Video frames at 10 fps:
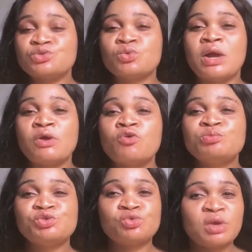So I
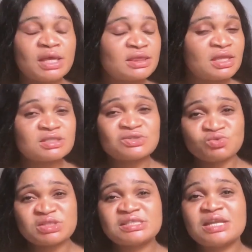hope you don't get things
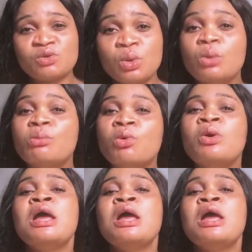twisted no more.